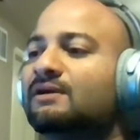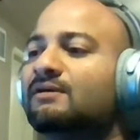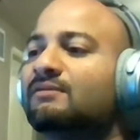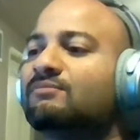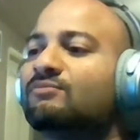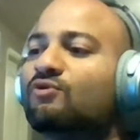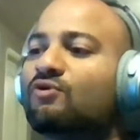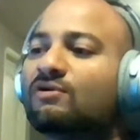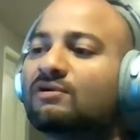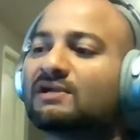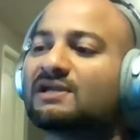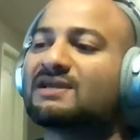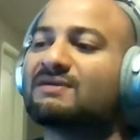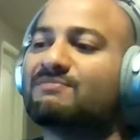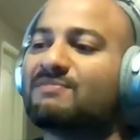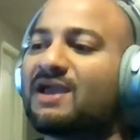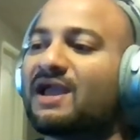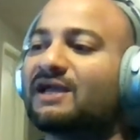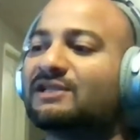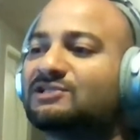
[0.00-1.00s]
more
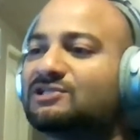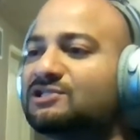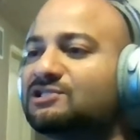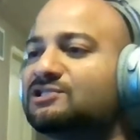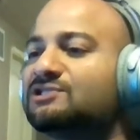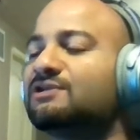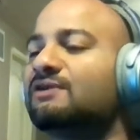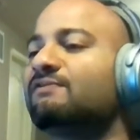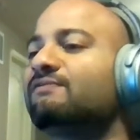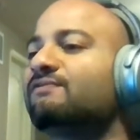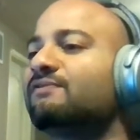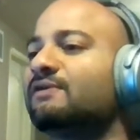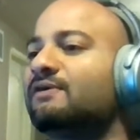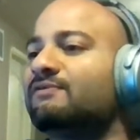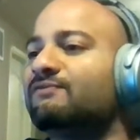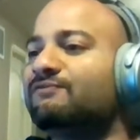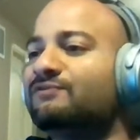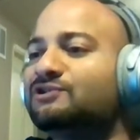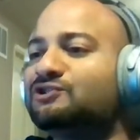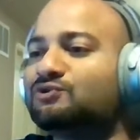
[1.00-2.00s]
commands instead of a
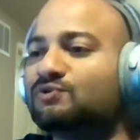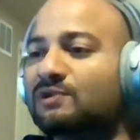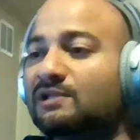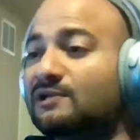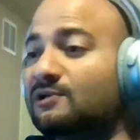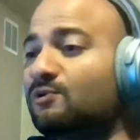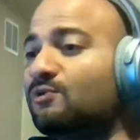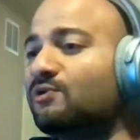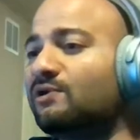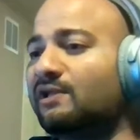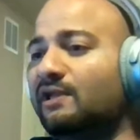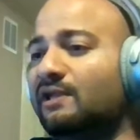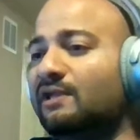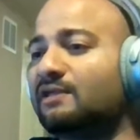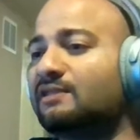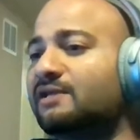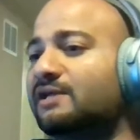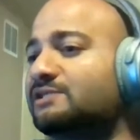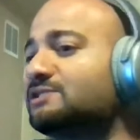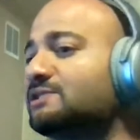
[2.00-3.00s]
visual GUI.
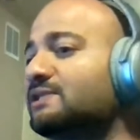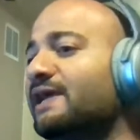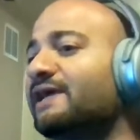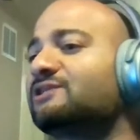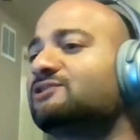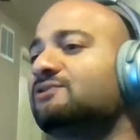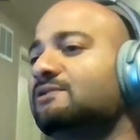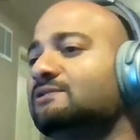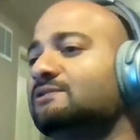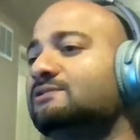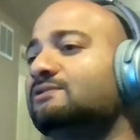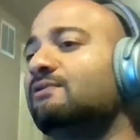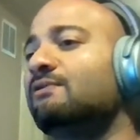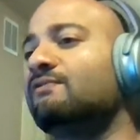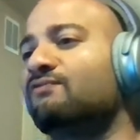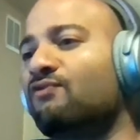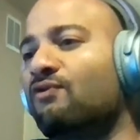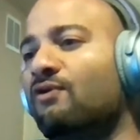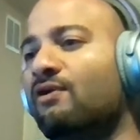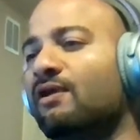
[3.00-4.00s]
That's an excellent tool
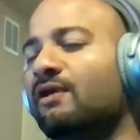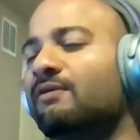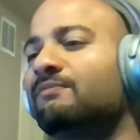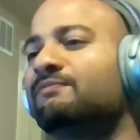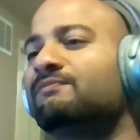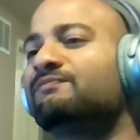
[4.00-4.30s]
for you.